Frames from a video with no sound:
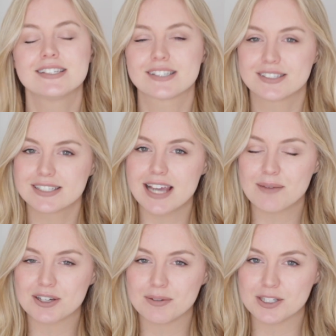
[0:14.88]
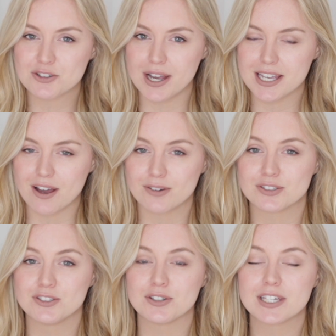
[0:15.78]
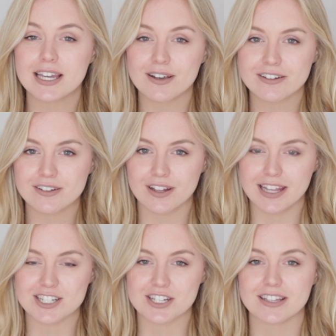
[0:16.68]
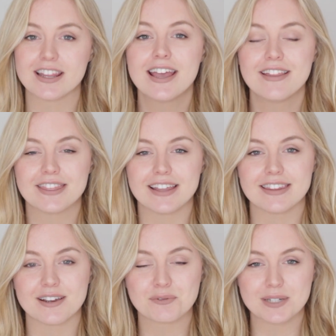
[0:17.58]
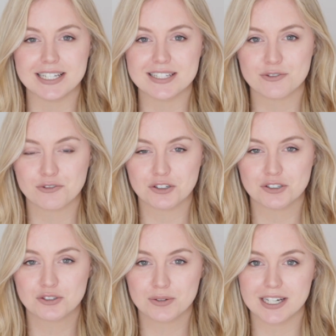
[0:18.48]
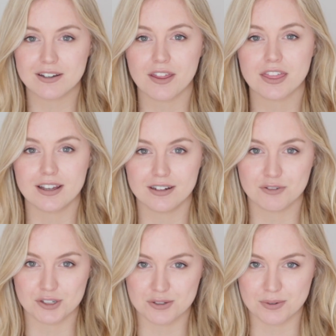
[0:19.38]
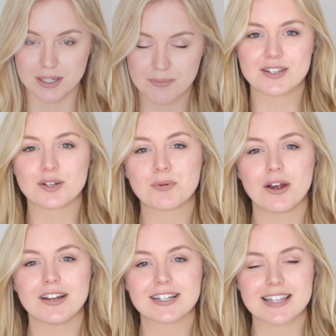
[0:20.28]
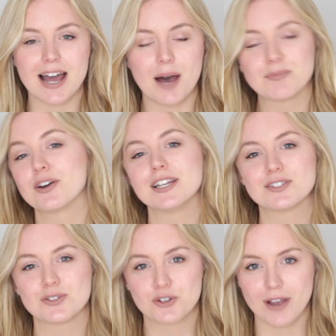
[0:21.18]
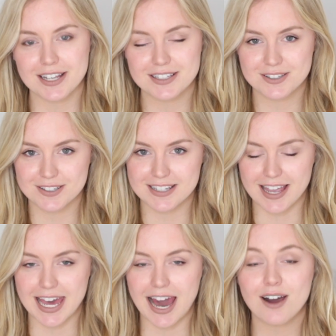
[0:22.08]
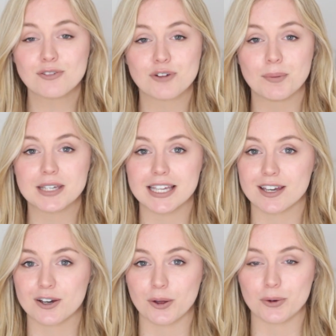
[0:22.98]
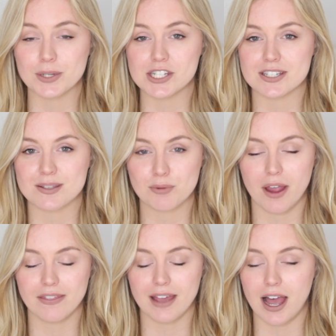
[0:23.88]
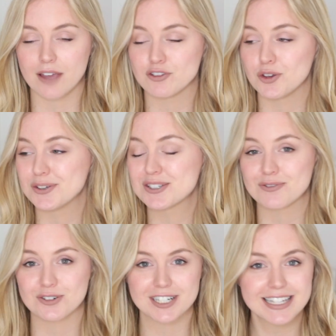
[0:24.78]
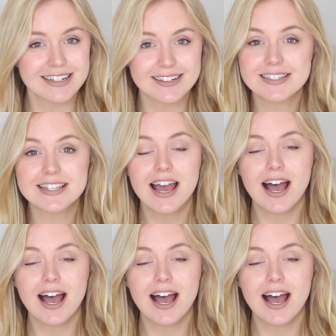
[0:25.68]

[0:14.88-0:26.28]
So today I'm going to be trying out the new Kiko collection that they released for the 20th anniversary. So the products that I'm going to try today are from Kiko, which is a brand that I've used for years.